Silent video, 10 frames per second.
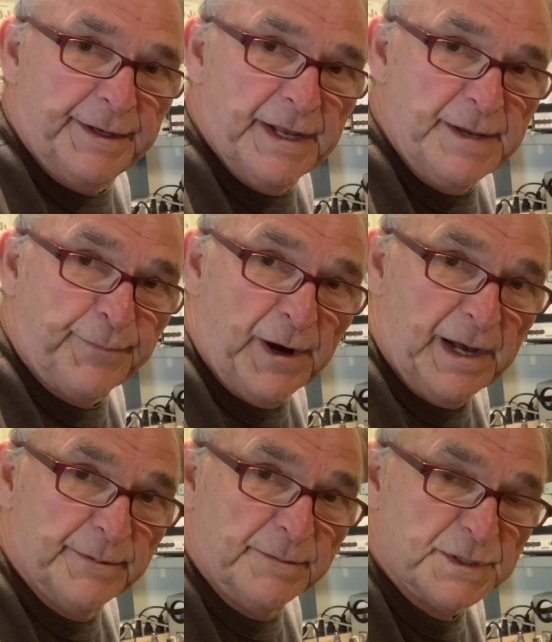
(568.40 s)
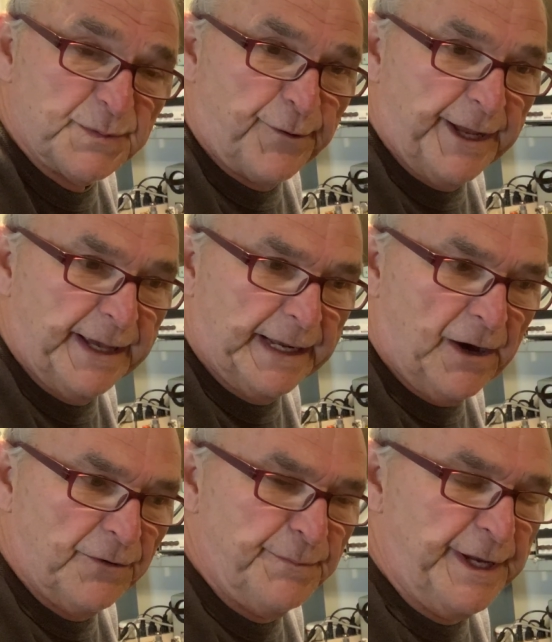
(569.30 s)
any problems spreading it
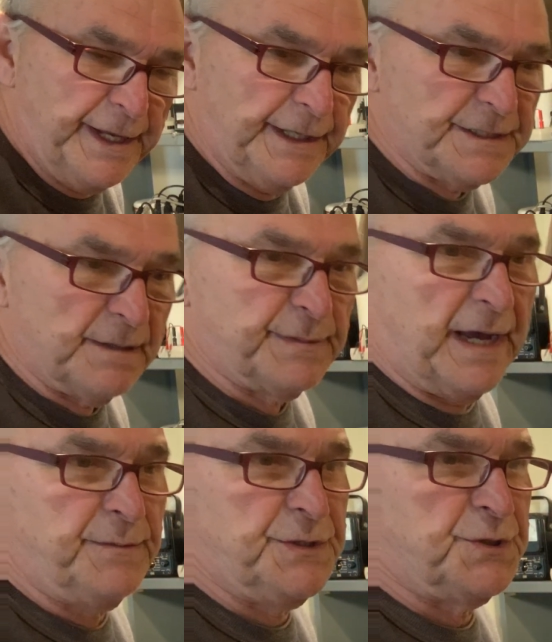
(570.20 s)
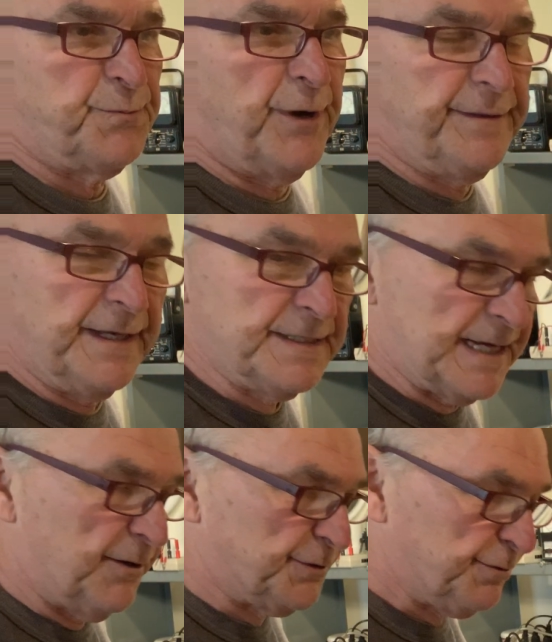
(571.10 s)
out, meaning sometimes you spread things
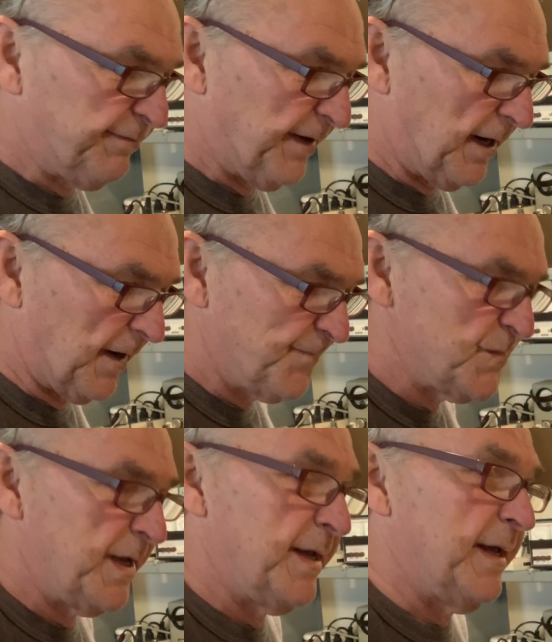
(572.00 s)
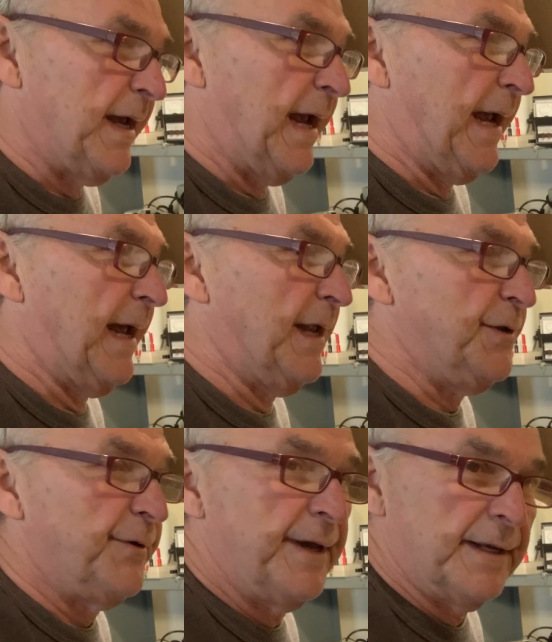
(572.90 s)
out too far and
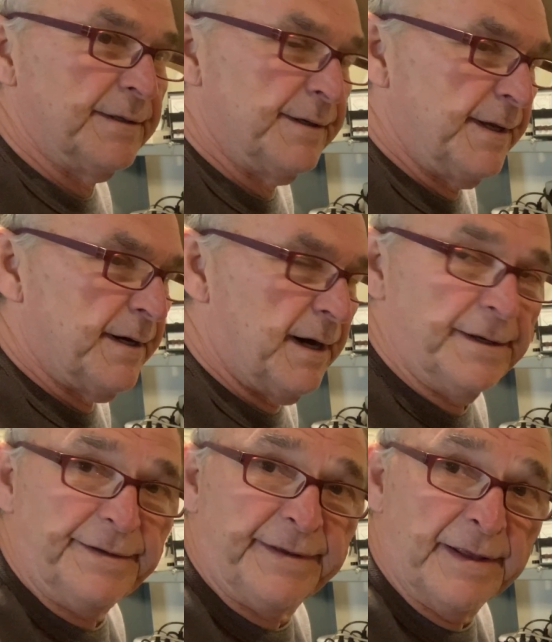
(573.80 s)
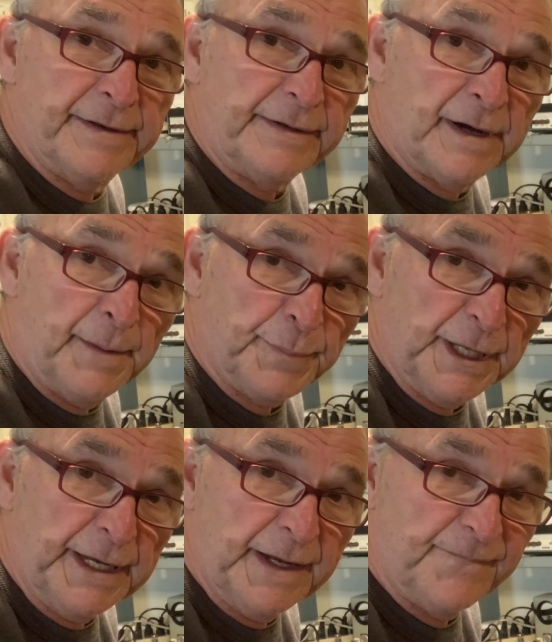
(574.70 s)
you get unintended
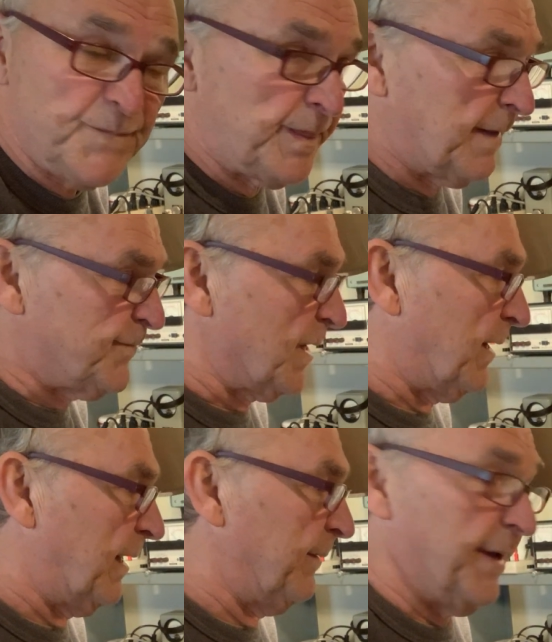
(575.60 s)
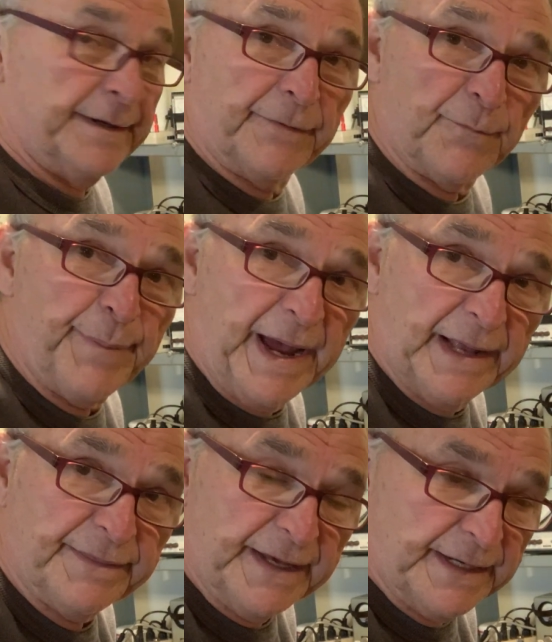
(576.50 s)
coupling and other
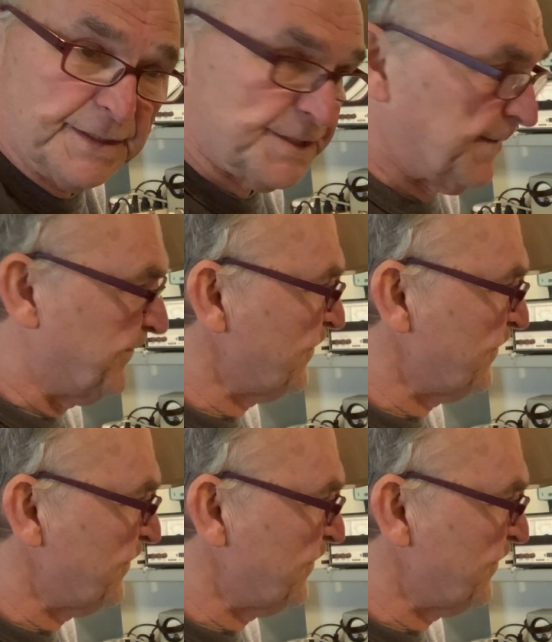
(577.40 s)
bad things.